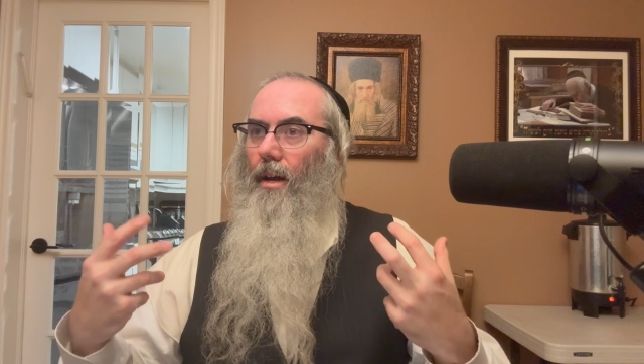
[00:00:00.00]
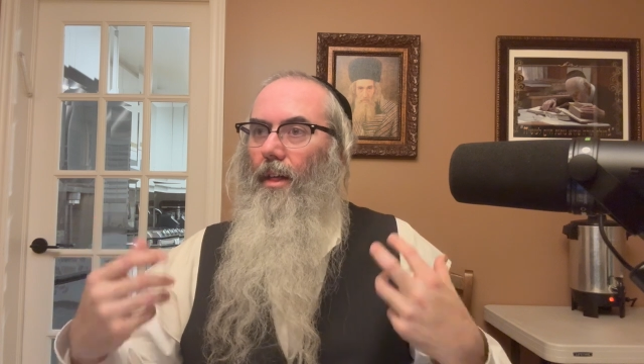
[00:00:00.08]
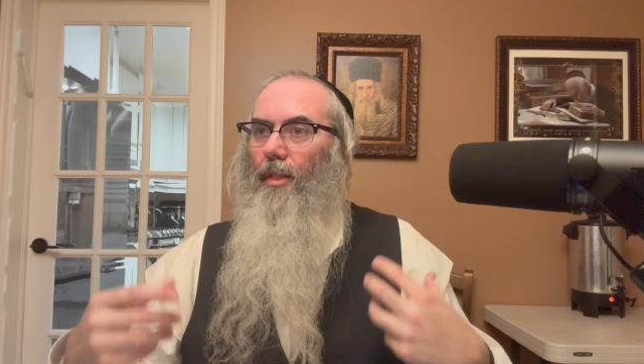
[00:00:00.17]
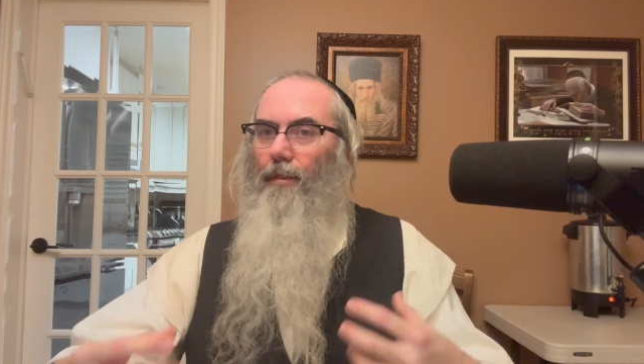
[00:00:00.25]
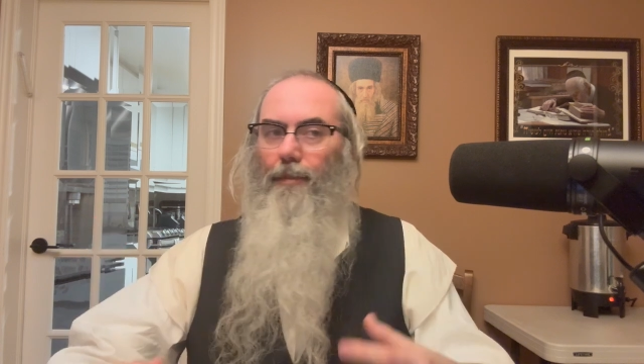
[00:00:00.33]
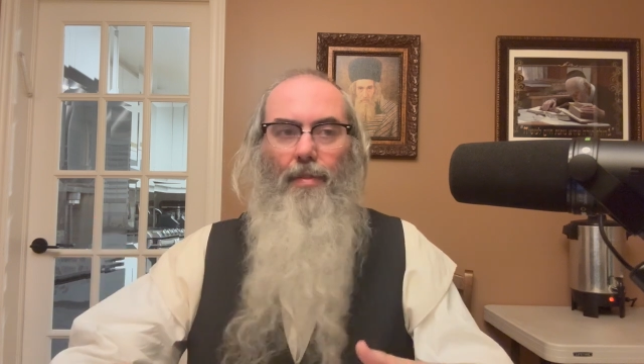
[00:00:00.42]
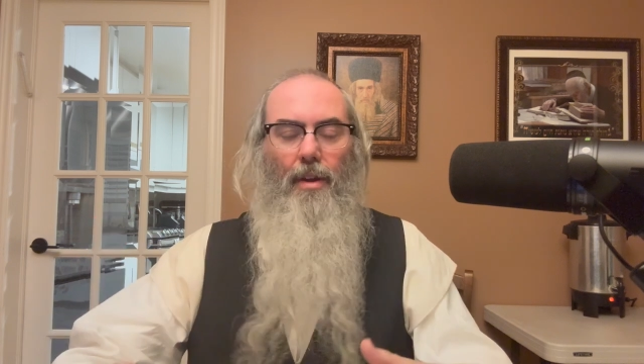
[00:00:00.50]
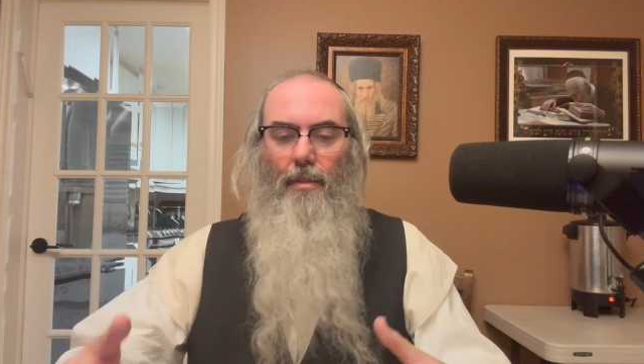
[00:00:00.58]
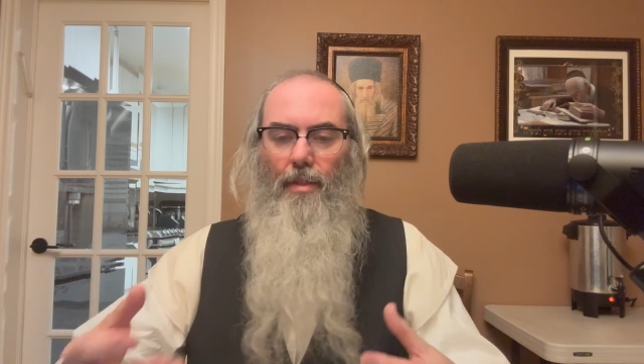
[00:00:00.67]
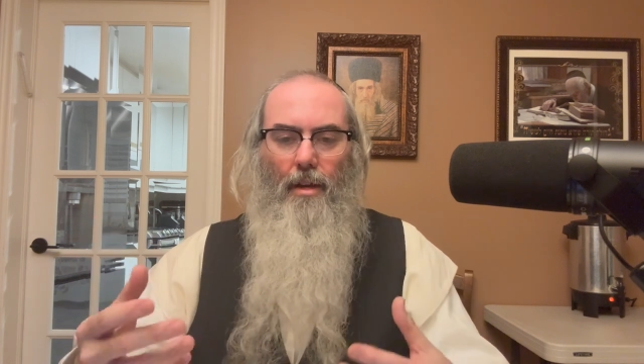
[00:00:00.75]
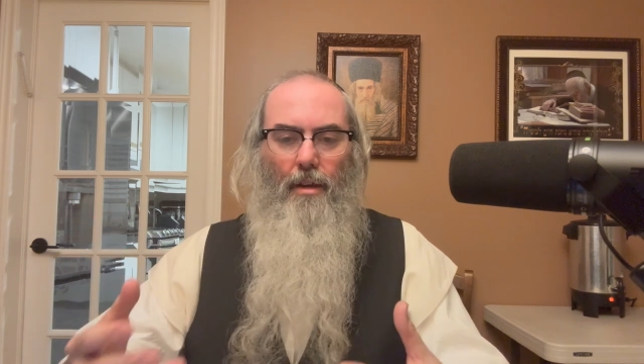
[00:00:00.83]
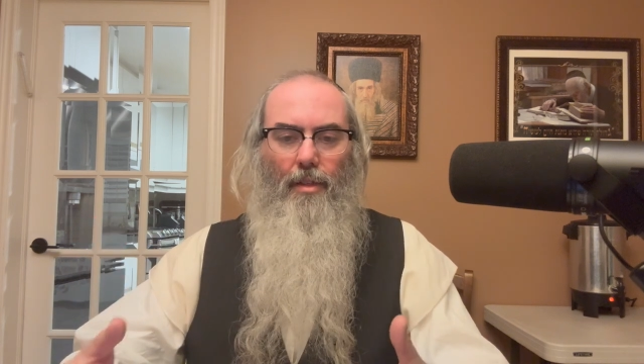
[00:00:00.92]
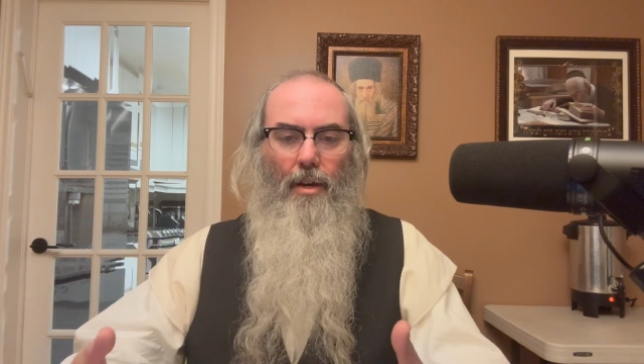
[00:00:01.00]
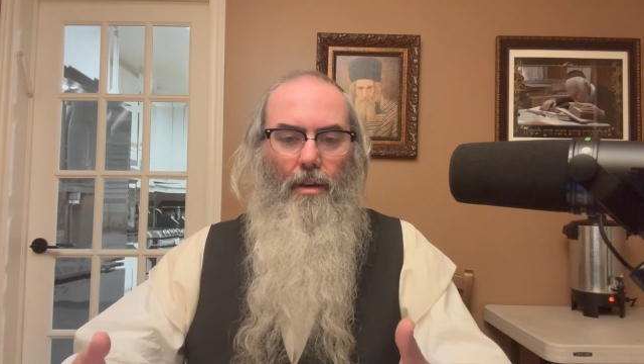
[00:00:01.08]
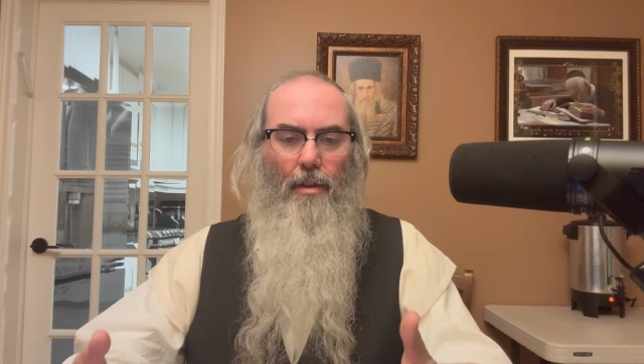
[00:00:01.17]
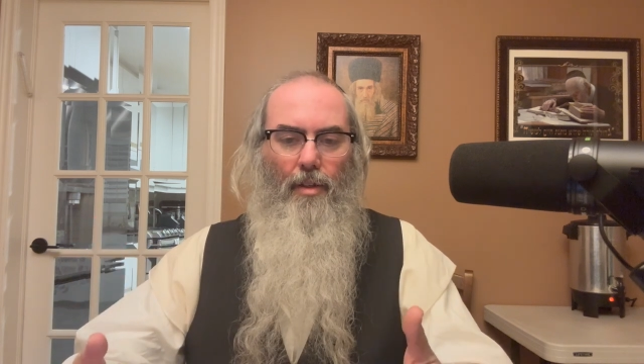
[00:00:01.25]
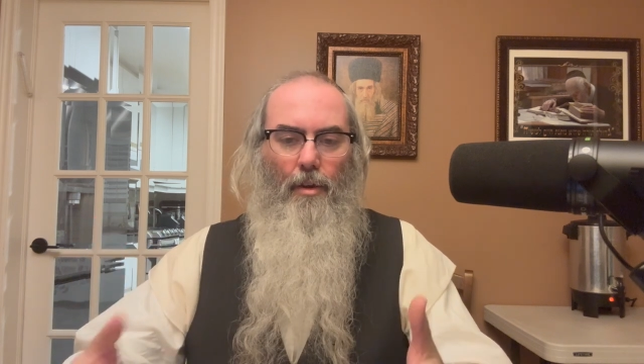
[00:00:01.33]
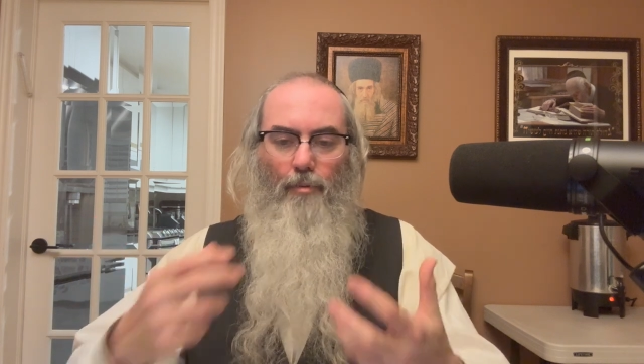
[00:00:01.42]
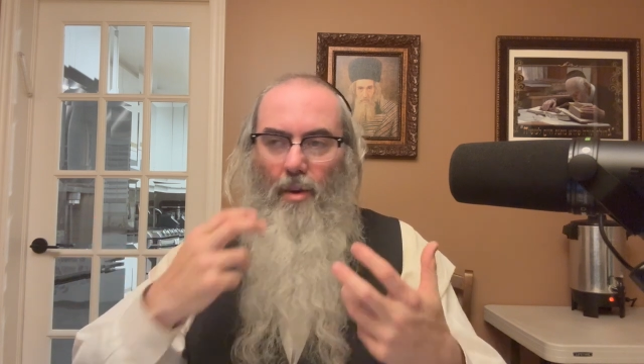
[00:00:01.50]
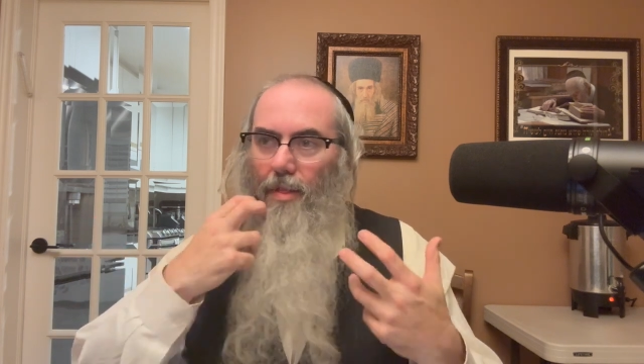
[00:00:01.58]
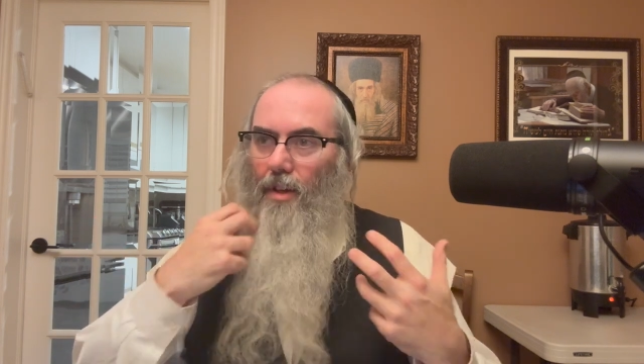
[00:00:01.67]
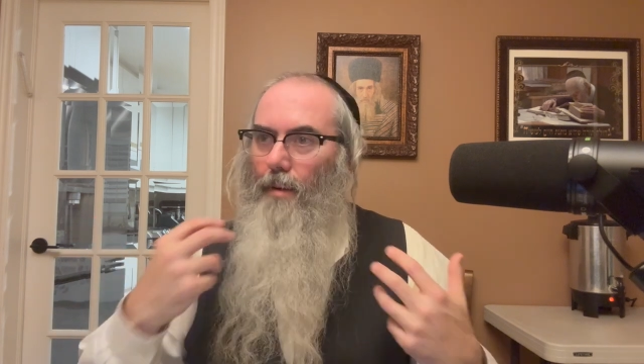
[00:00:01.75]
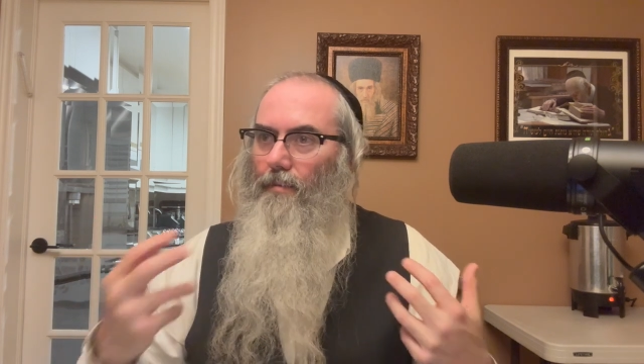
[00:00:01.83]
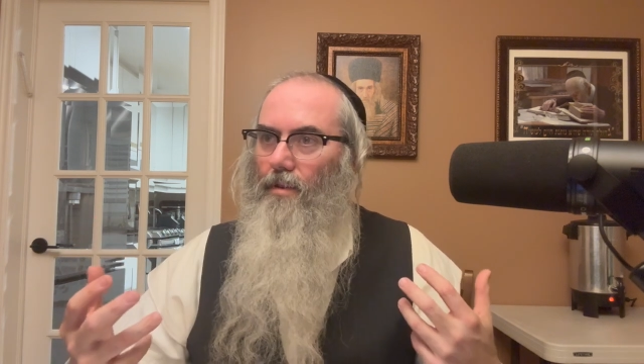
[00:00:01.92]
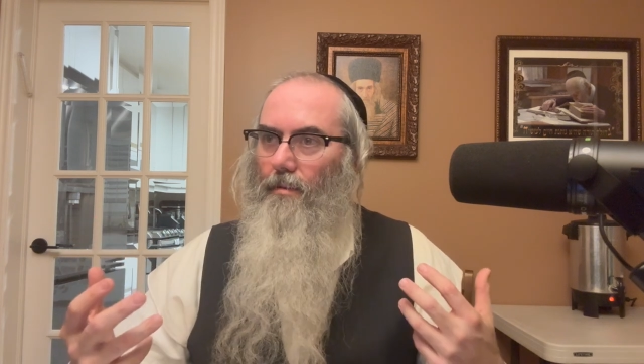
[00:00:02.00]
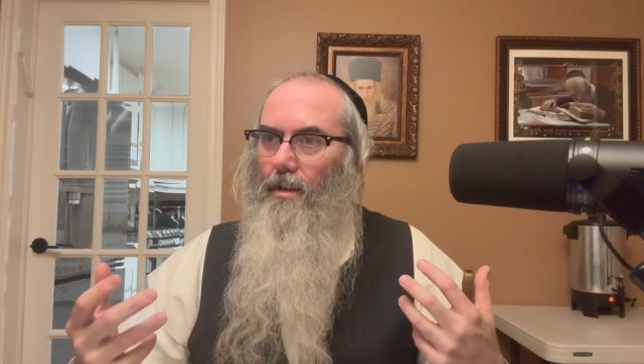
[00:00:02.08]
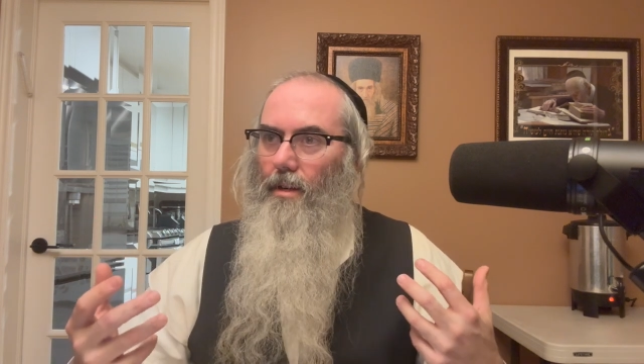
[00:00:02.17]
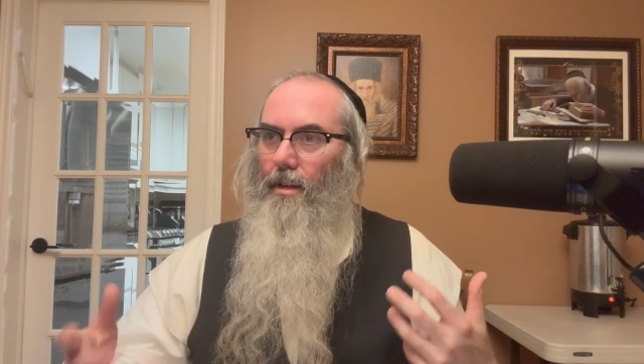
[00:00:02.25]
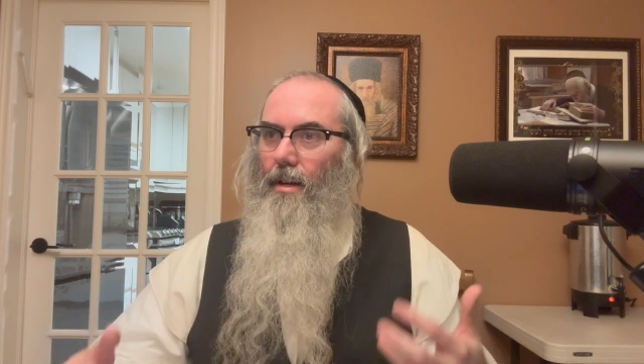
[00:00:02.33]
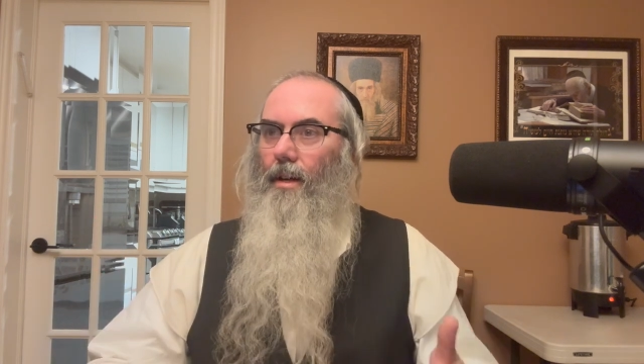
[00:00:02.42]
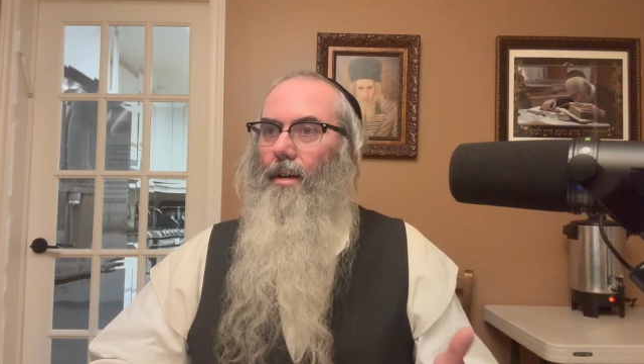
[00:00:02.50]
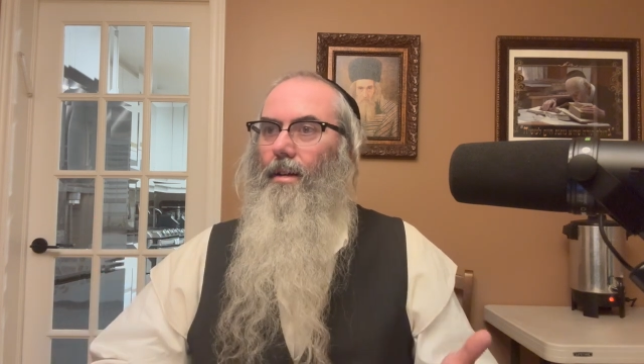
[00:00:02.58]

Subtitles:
their breath comes from here.